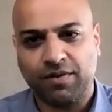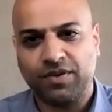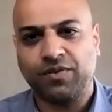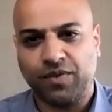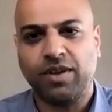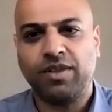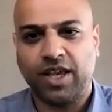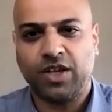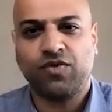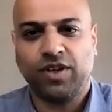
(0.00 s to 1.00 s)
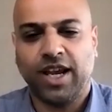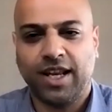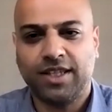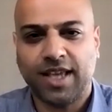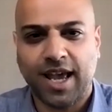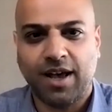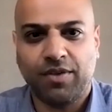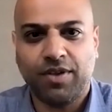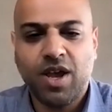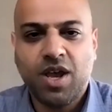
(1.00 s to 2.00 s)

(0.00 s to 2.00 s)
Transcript: of different things related to health.